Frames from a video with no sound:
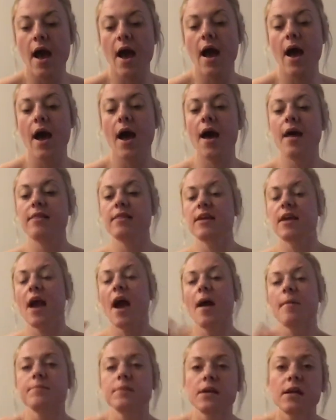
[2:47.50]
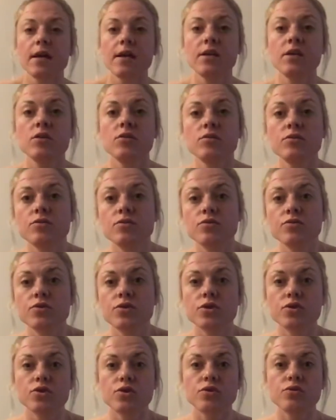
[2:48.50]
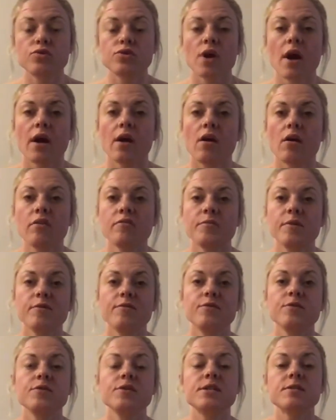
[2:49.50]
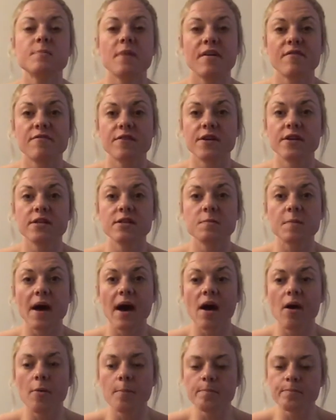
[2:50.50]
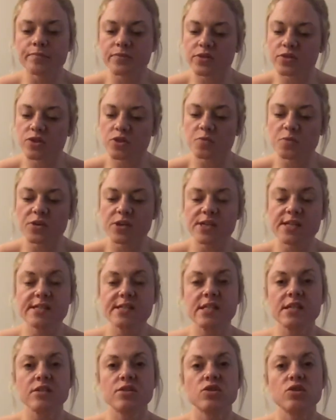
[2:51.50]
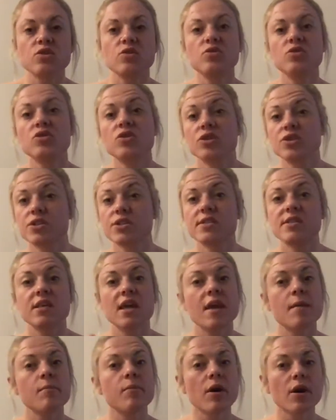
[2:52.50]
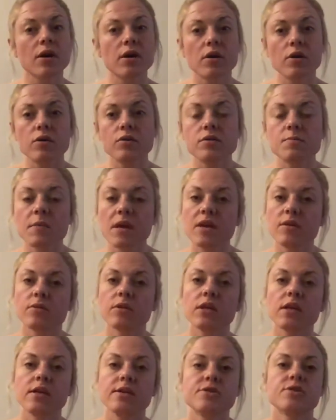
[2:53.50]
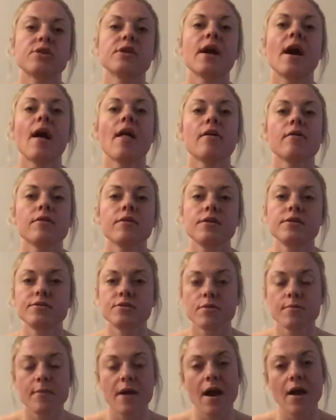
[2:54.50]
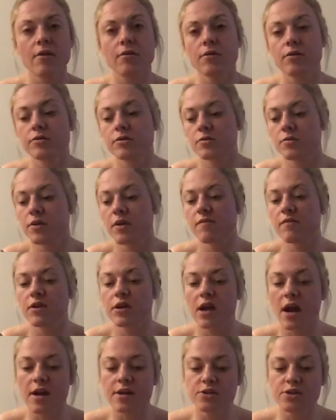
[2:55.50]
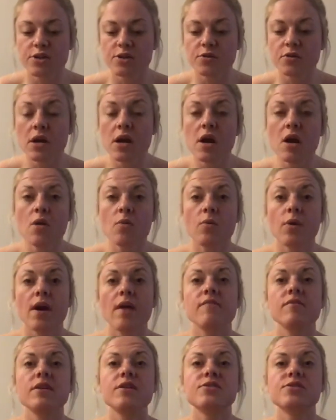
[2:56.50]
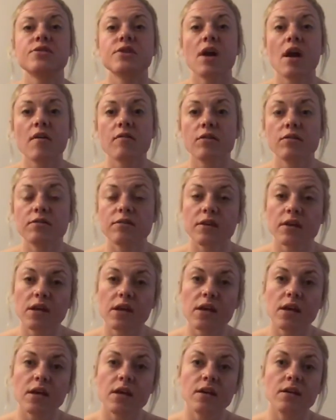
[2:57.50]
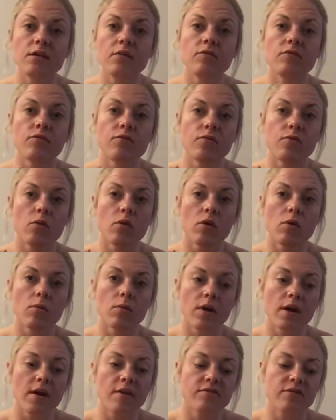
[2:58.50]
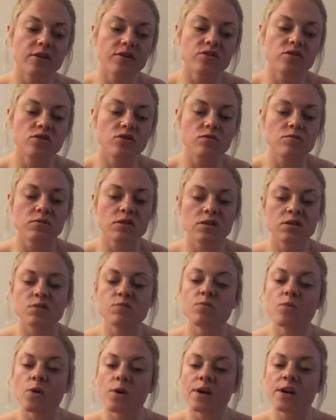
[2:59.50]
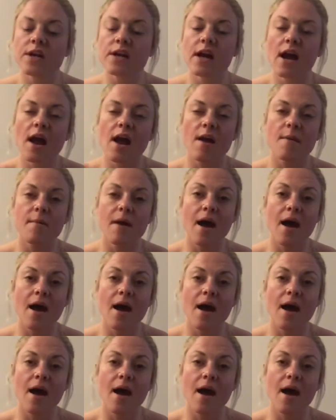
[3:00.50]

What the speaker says: The app that I use to track all of my food is MyFitnessPal. Super easy to, you can just scan barcodes, manually enter calories or macros, whatever you gotta do. When I've entered everything in for what I've consumed this morning, I'm